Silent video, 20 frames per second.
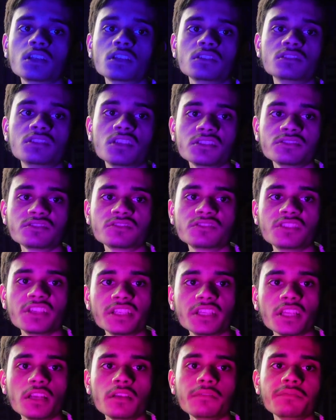This
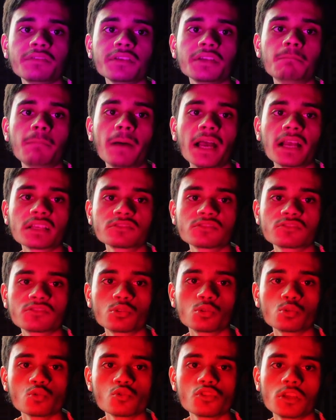detailed feedback is
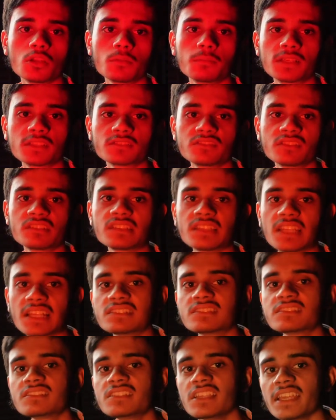crucial because it
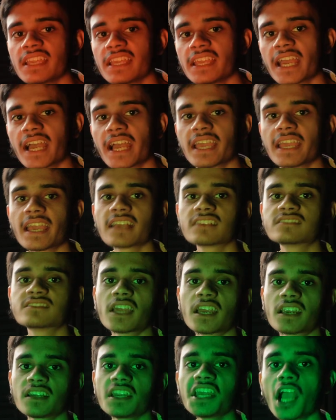tells the AI
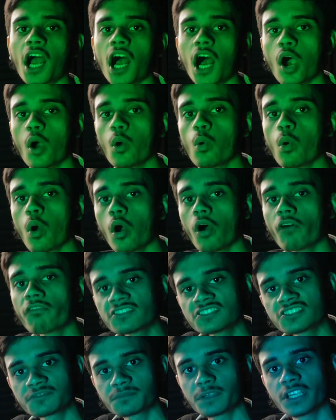exactly how off
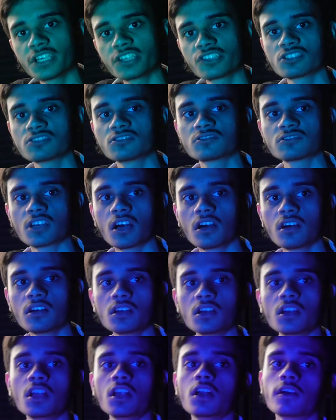its predictions are
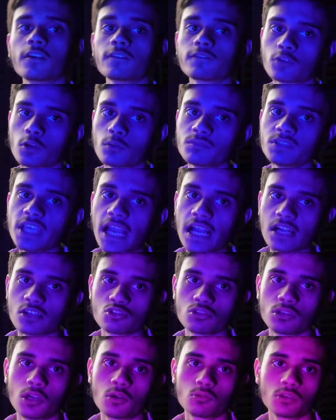from the
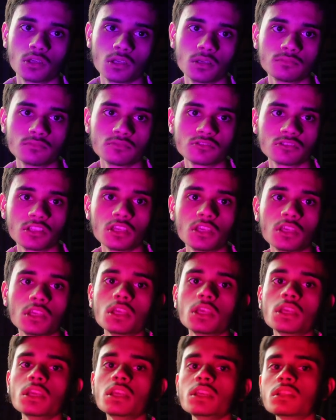actual outcomes.
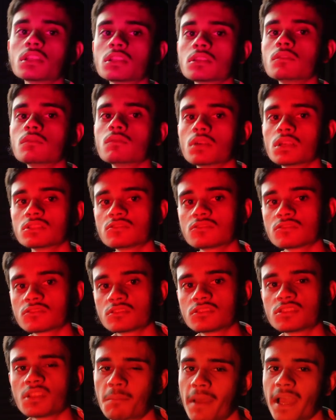In other words,
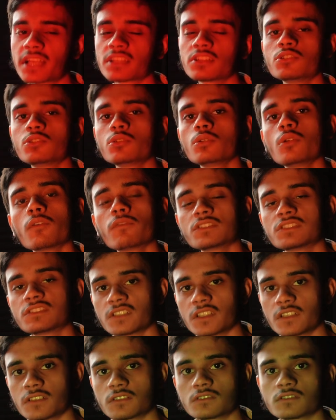the magnitude of its
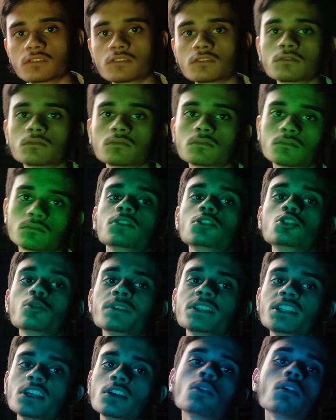errors. You may
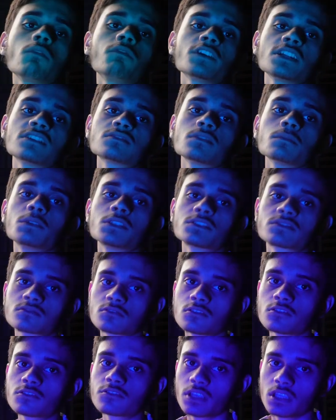think of it as a
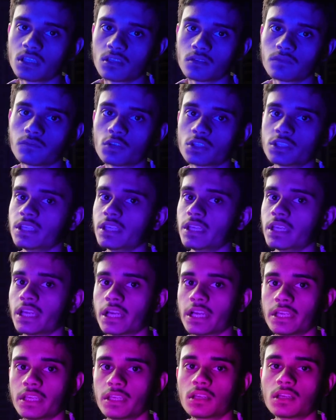personal trainer for the
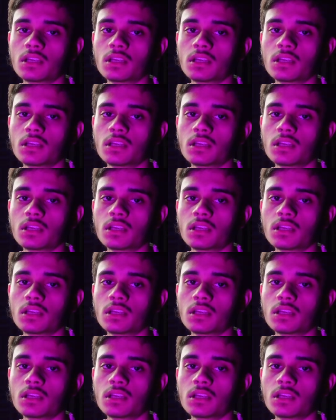AI,